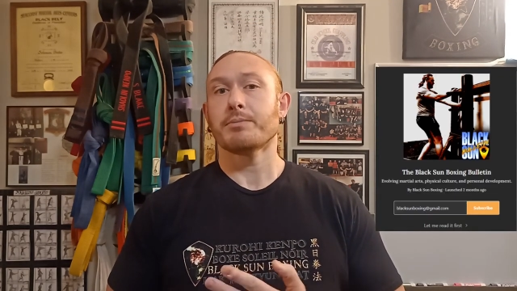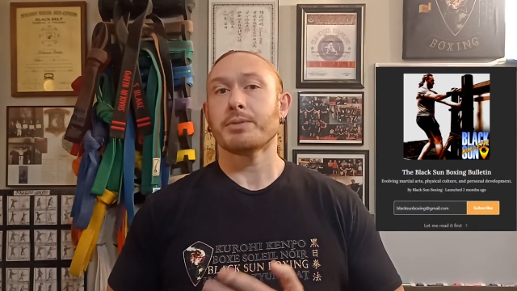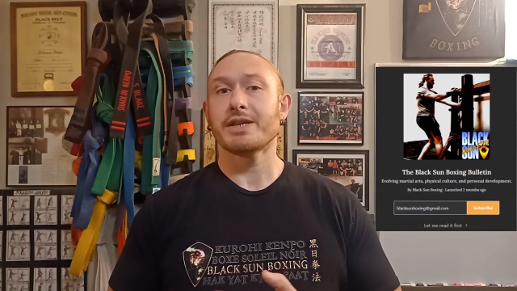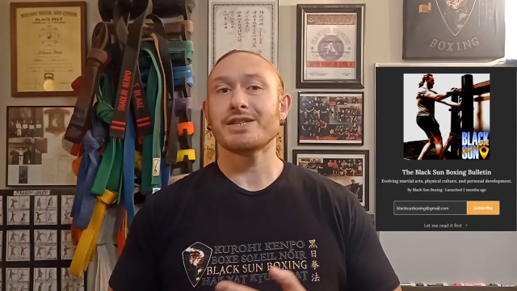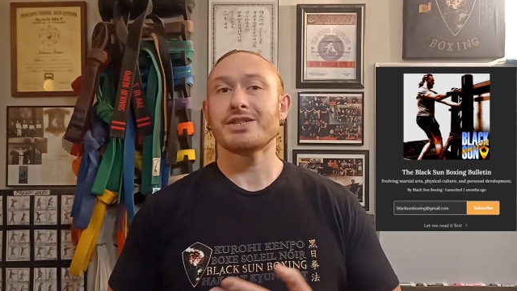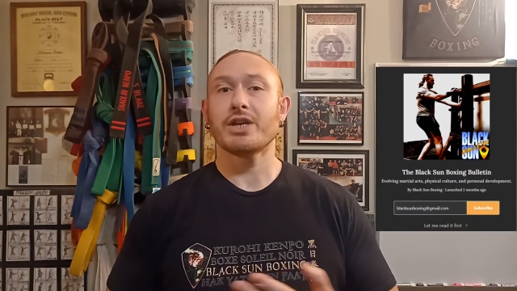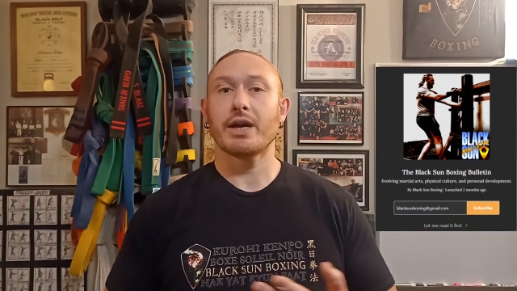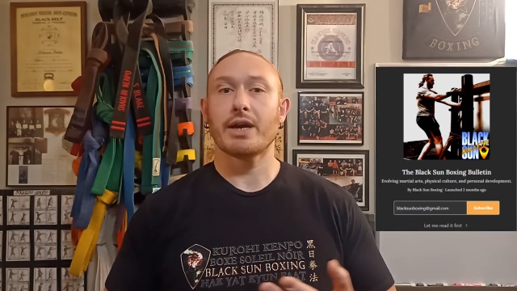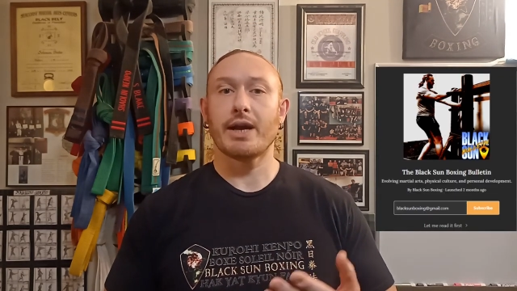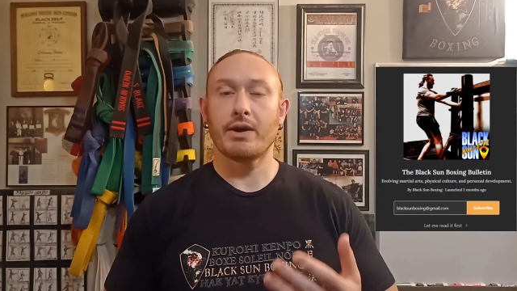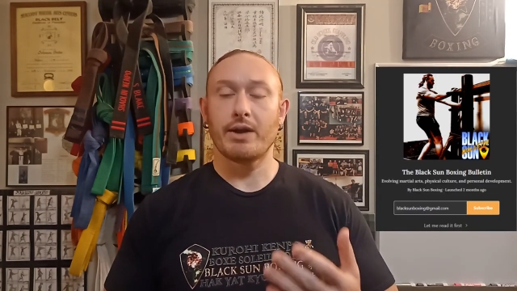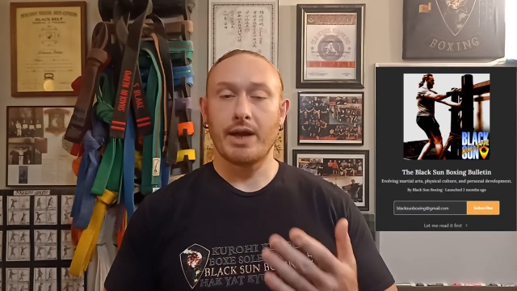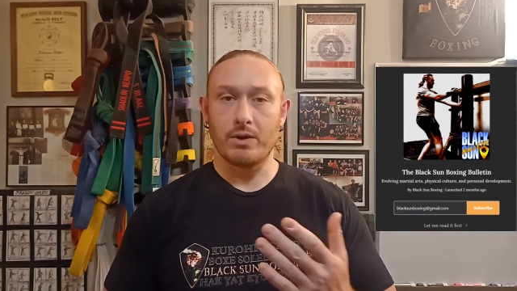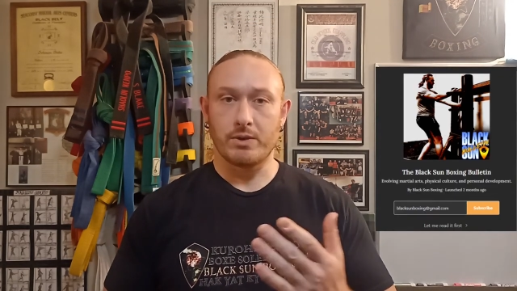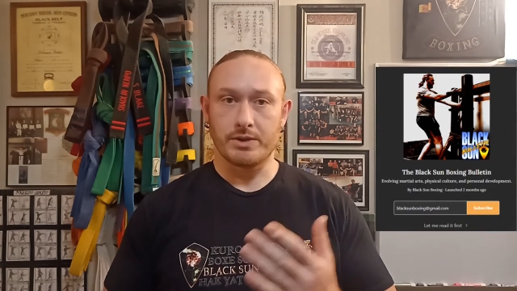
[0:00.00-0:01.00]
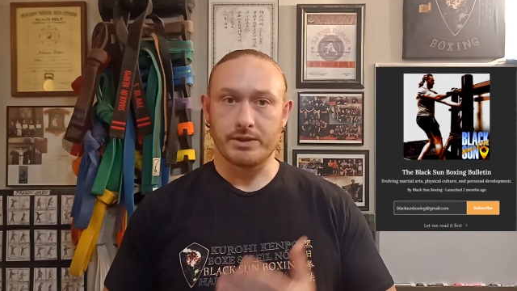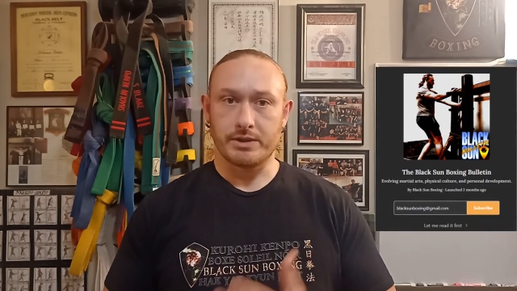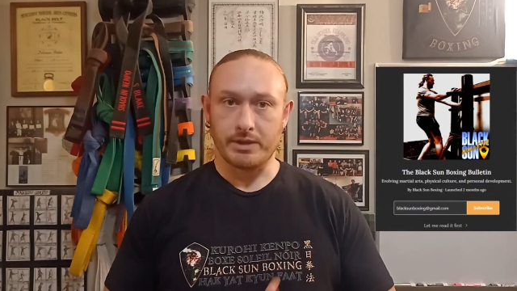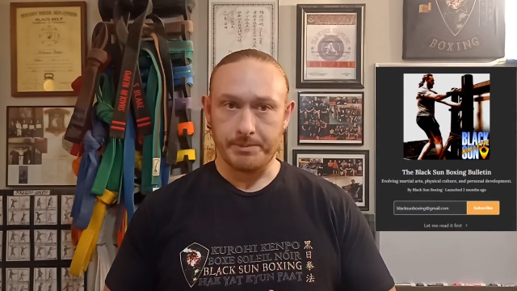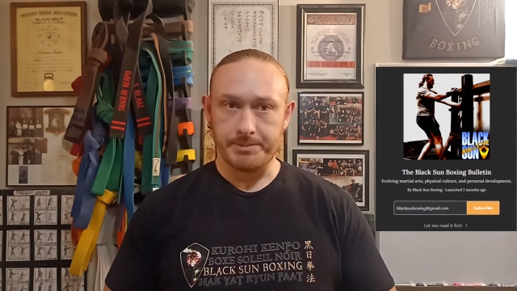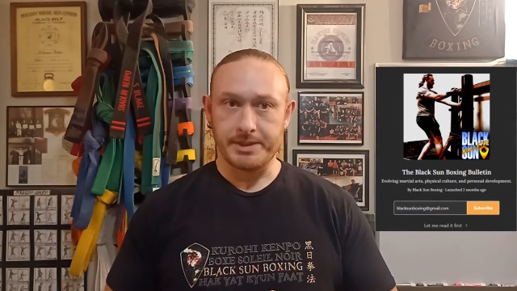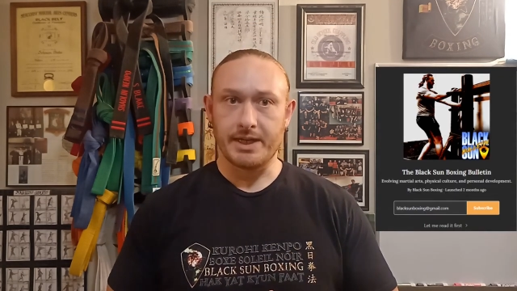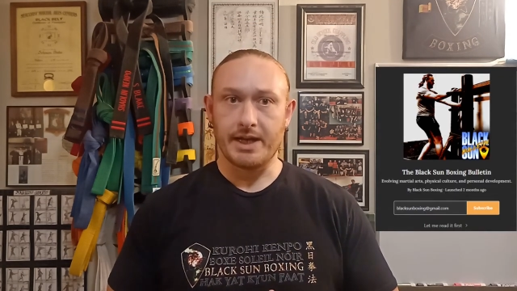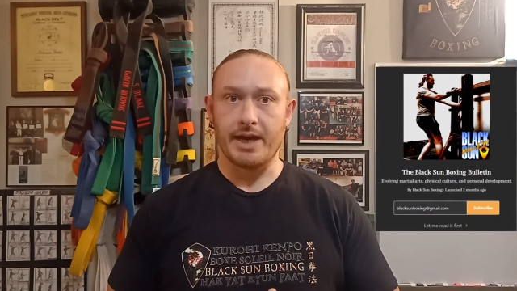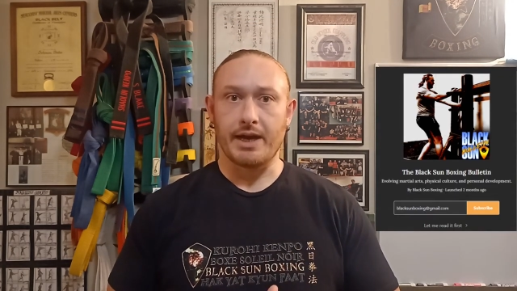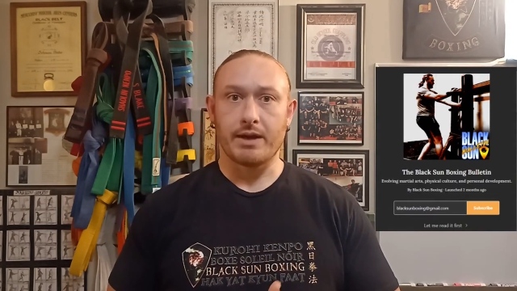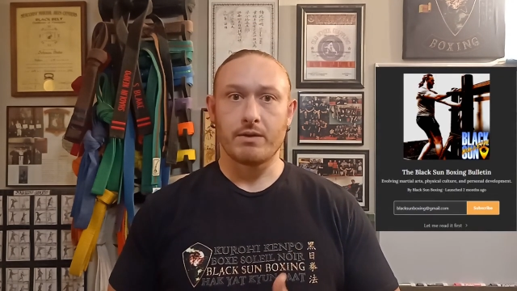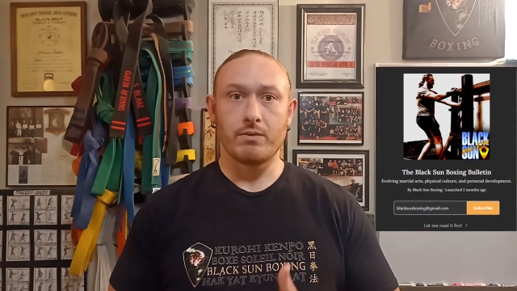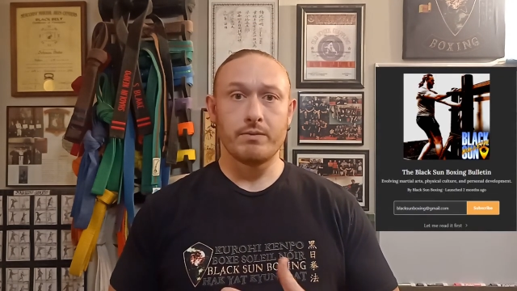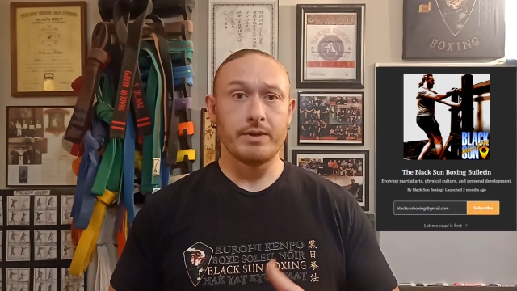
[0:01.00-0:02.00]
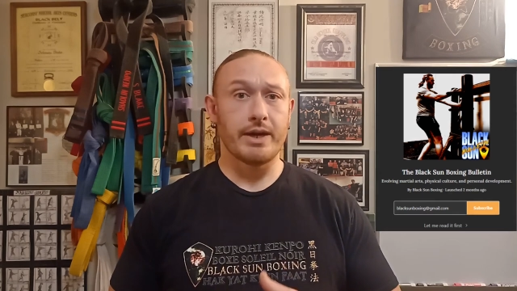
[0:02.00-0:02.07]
please check out our Substack.